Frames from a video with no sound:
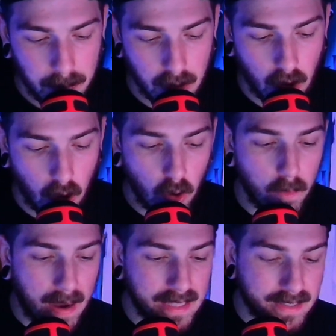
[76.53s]
But
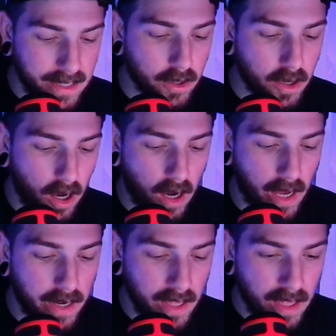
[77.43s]
oh my dear
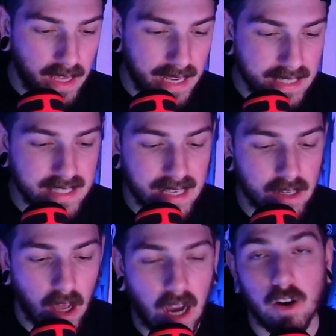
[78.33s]
God, is
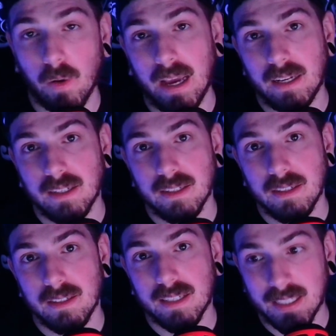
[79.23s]
it not great
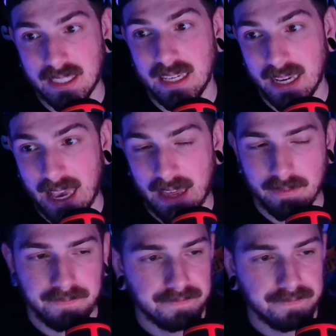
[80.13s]
to see again?